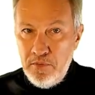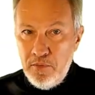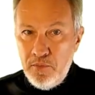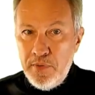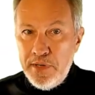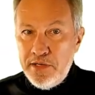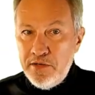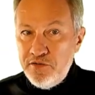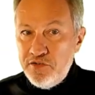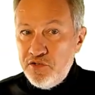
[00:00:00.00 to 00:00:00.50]
we
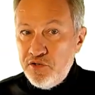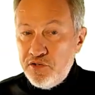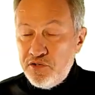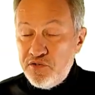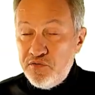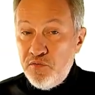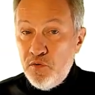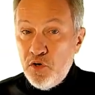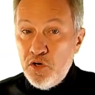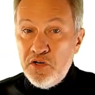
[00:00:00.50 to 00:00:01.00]
can search
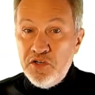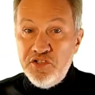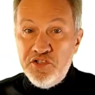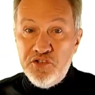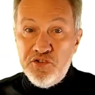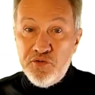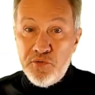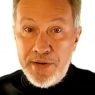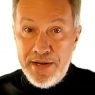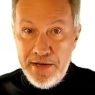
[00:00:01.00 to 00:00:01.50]
for
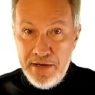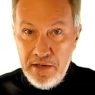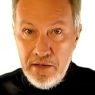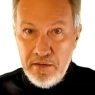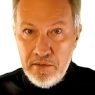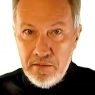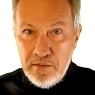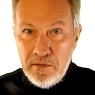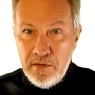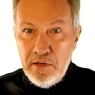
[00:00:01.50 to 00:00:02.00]
string,
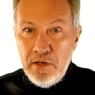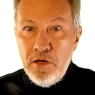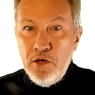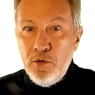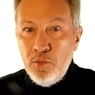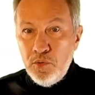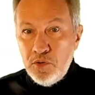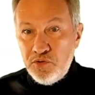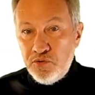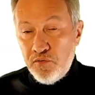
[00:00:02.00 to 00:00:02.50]

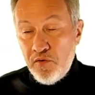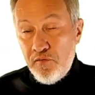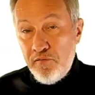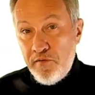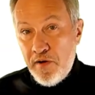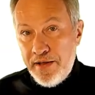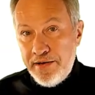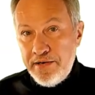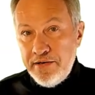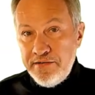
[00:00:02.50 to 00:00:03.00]
which will
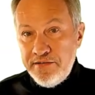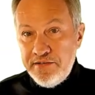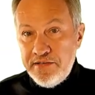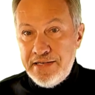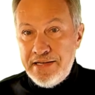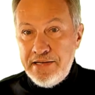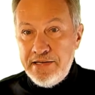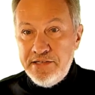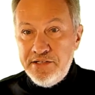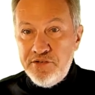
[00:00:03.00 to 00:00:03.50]
find us
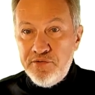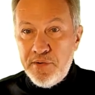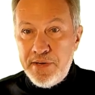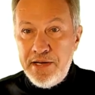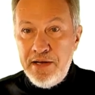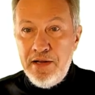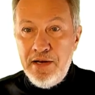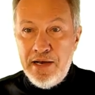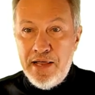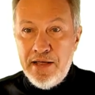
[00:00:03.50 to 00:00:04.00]
the
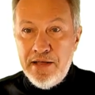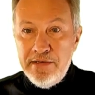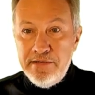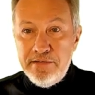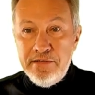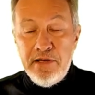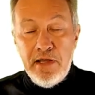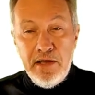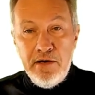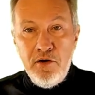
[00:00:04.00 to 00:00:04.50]
string
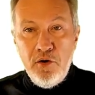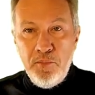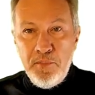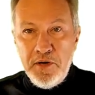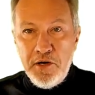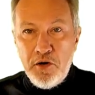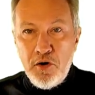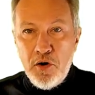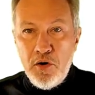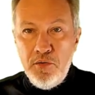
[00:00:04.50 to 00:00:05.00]
class and open
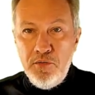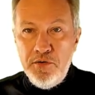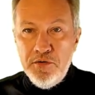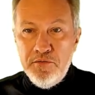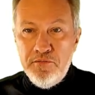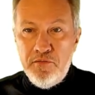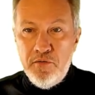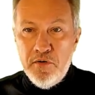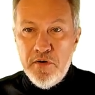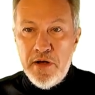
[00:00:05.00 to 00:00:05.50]
a coder
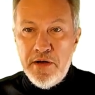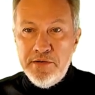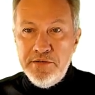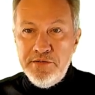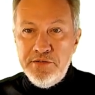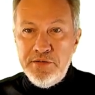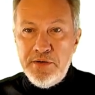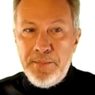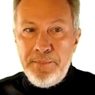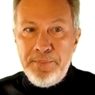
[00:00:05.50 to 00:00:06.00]
for
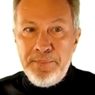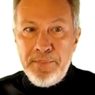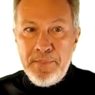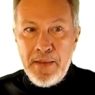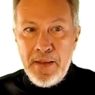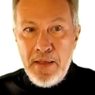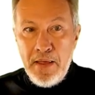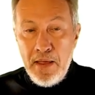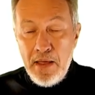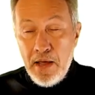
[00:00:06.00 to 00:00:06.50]
us.
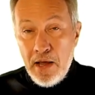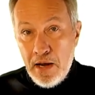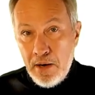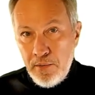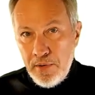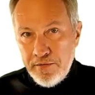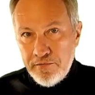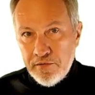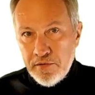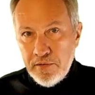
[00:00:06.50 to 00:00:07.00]

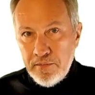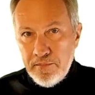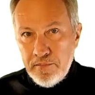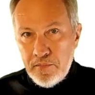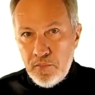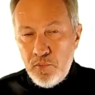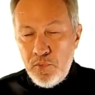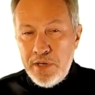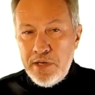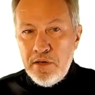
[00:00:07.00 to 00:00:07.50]
However,
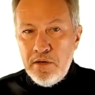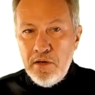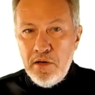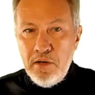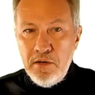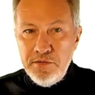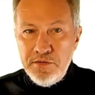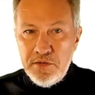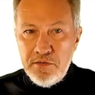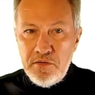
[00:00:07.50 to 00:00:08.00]
we can
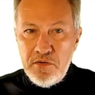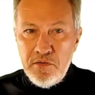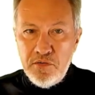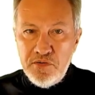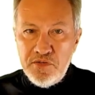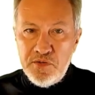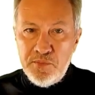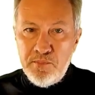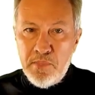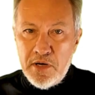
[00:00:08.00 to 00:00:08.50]
also
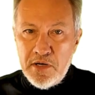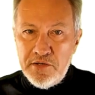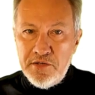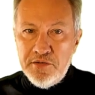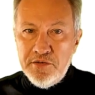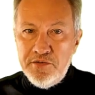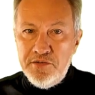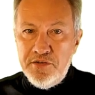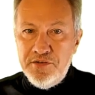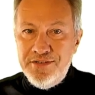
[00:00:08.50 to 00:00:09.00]
use
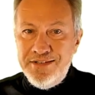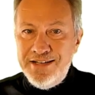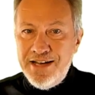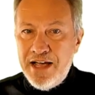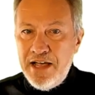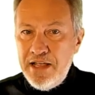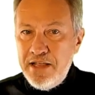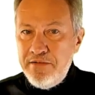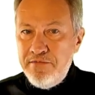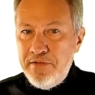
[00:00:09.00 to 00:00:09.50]
Spotter to
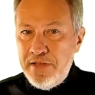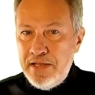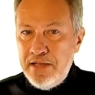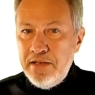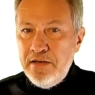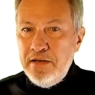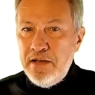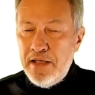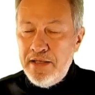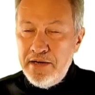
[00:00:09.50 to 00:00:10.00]
dive
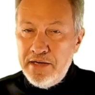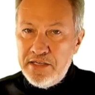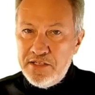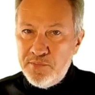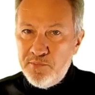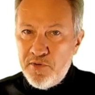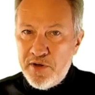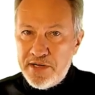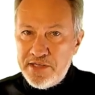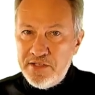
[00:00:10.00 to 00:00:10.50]
in and
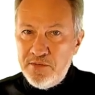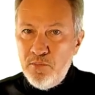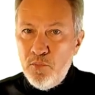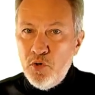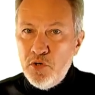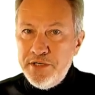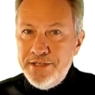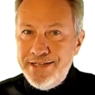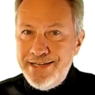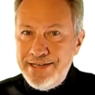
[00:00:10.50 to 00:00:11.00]
express
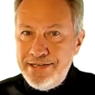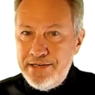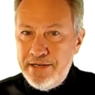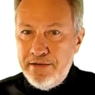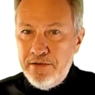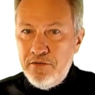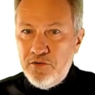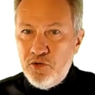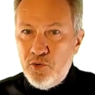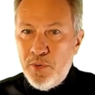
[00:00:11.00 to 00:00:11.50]
more
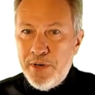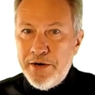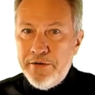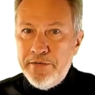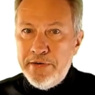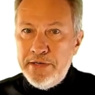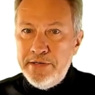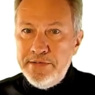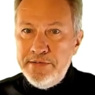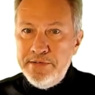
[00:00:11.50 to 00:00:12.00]
detailed
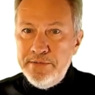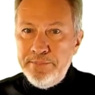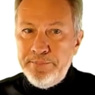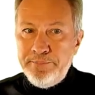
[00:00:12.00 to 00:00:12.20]
queries.